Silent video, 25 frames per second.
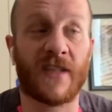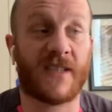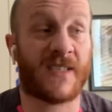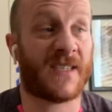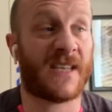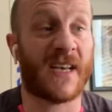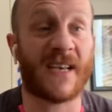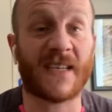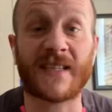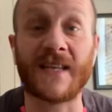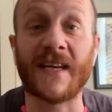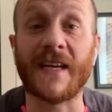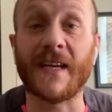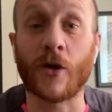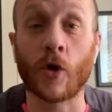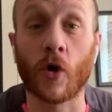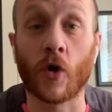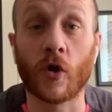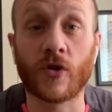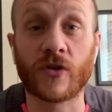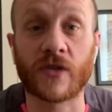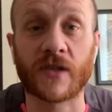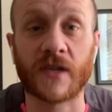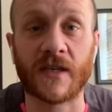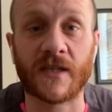16
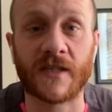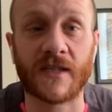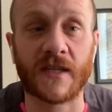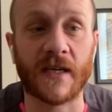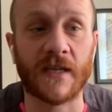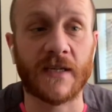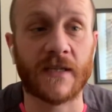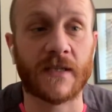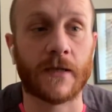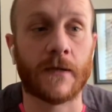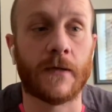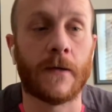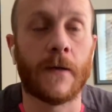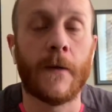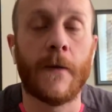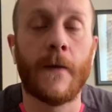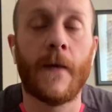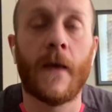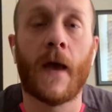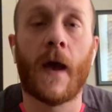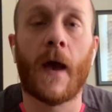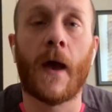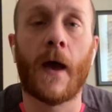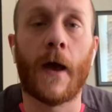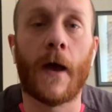goals this season.
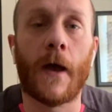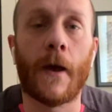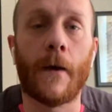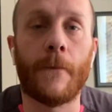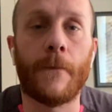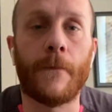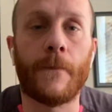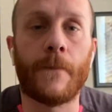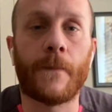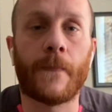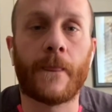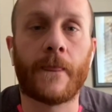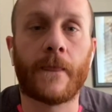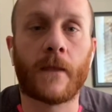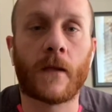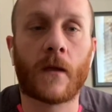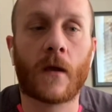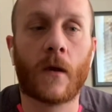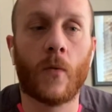In